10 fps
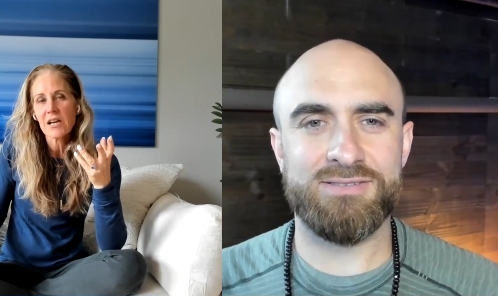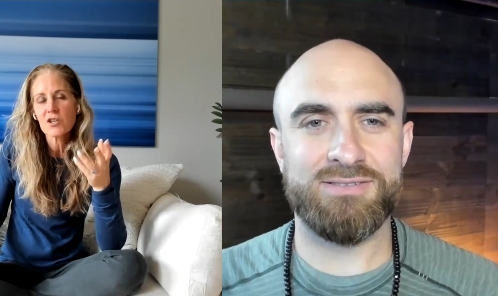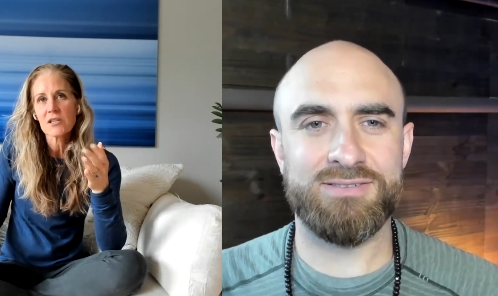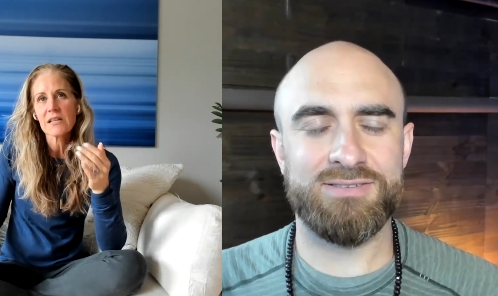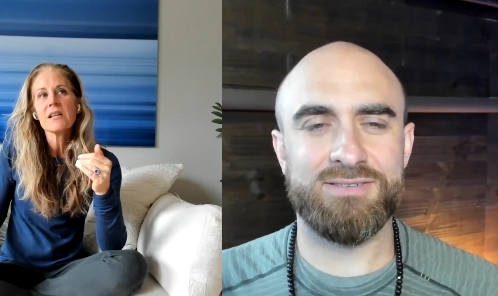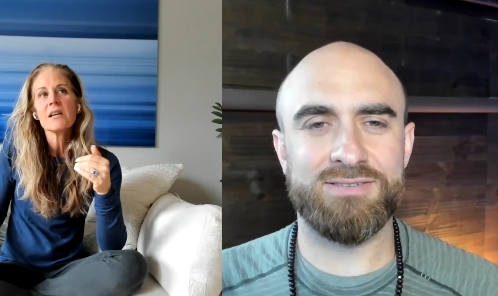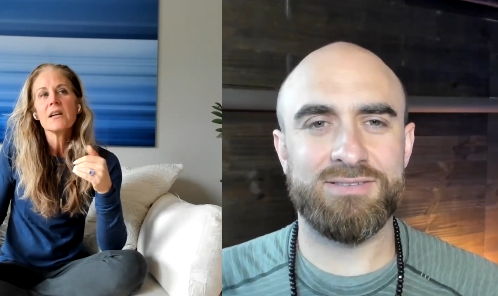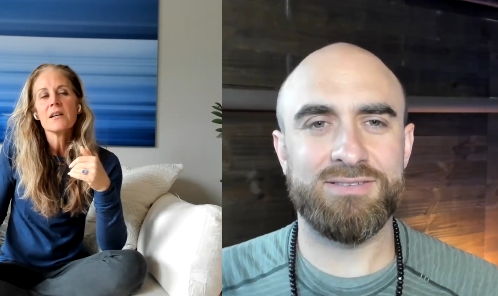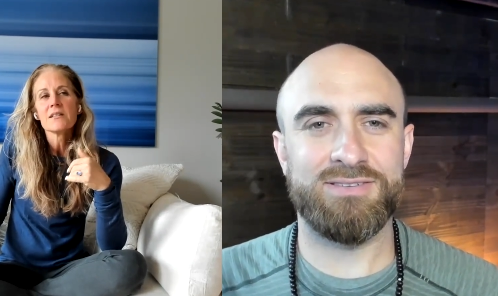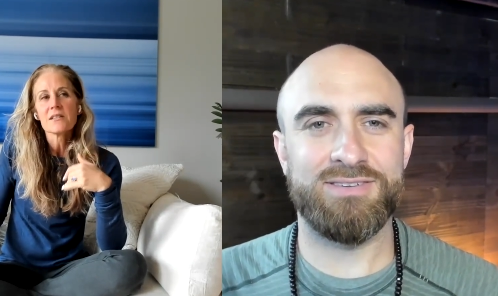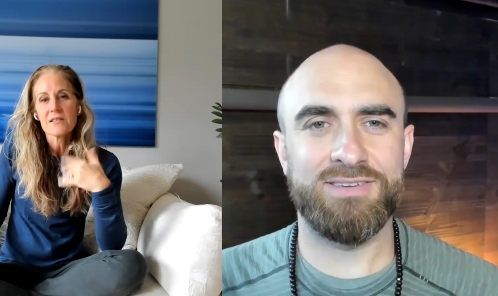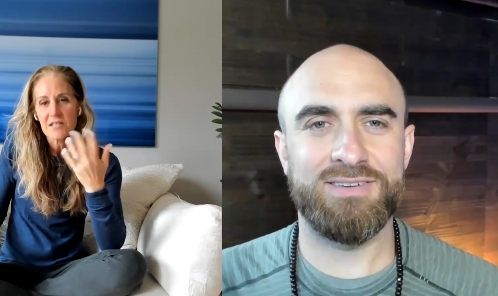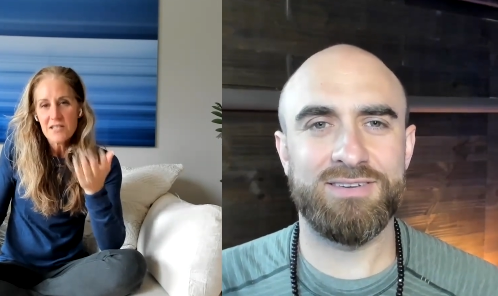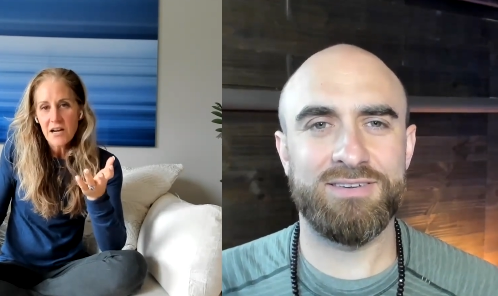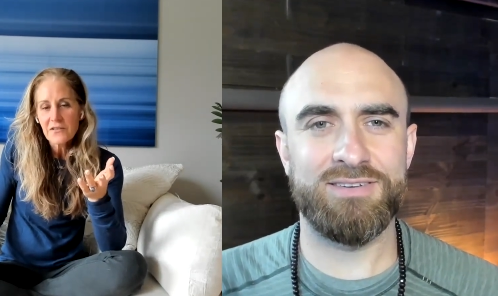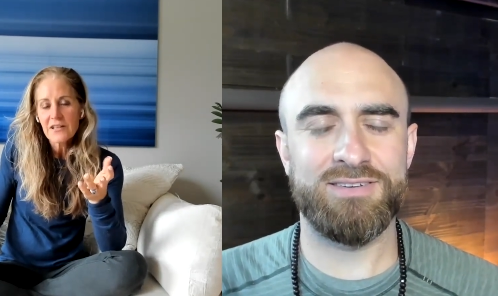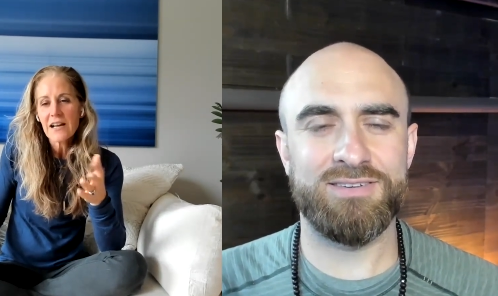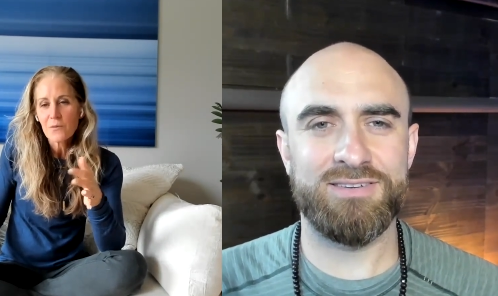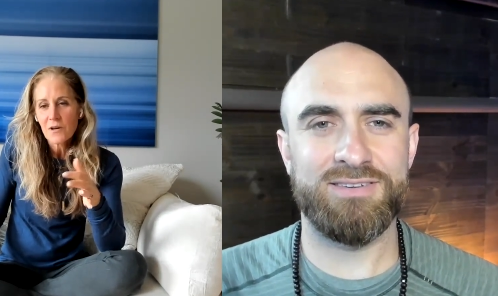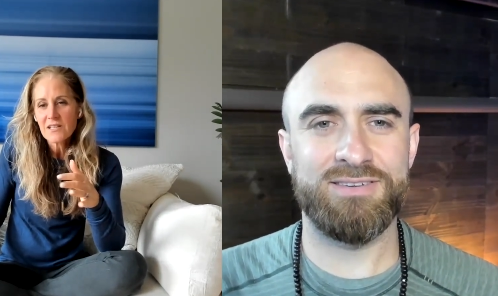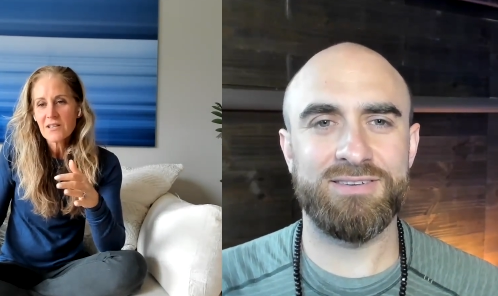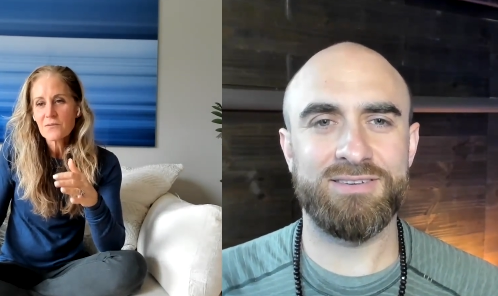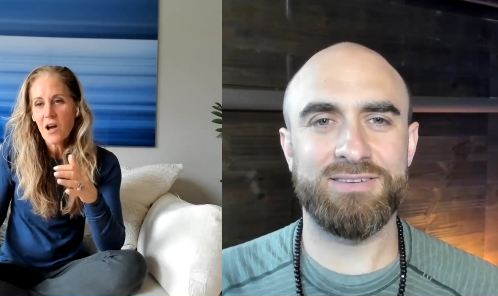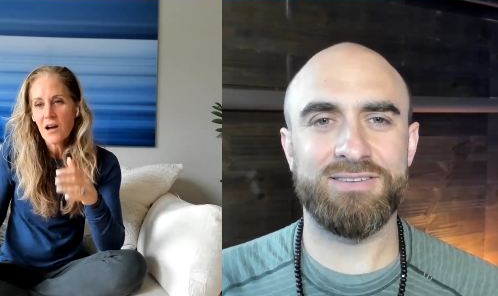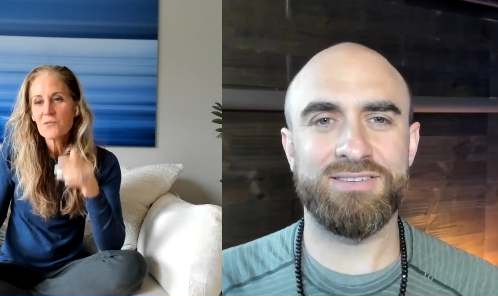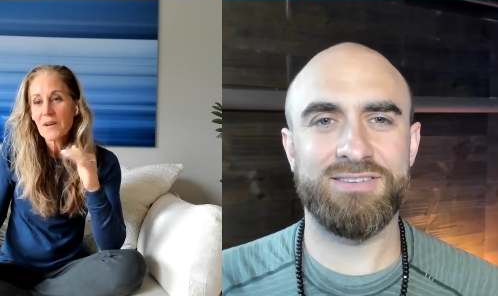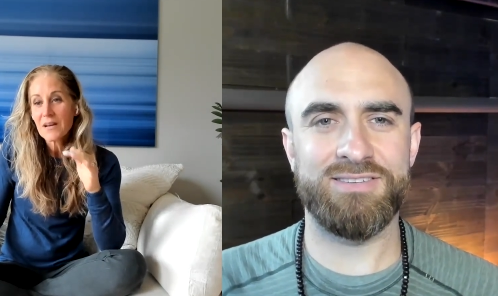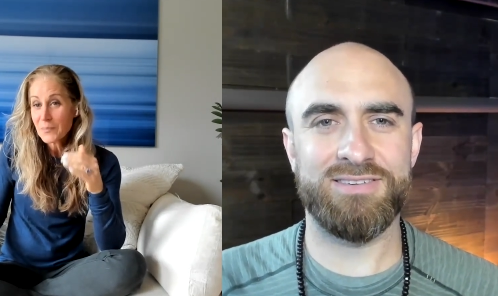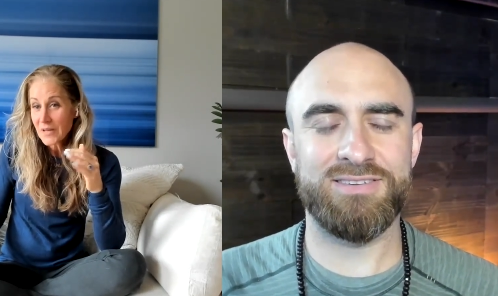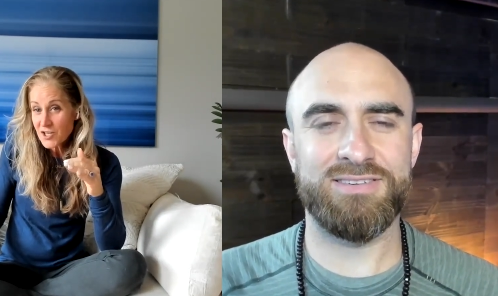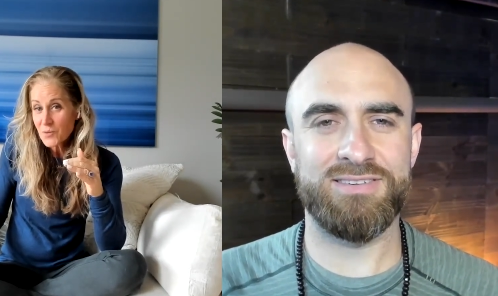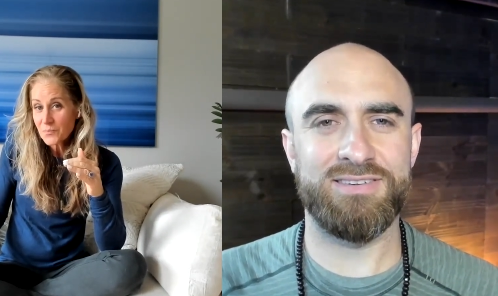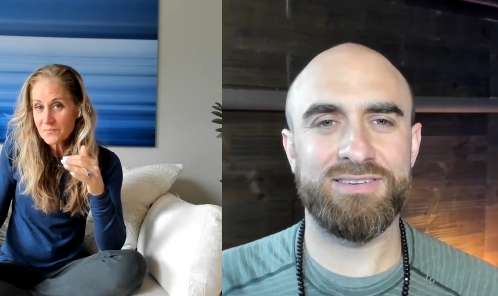Speaker 1: actually, to the Discovery Networks, he was on his way to pitch a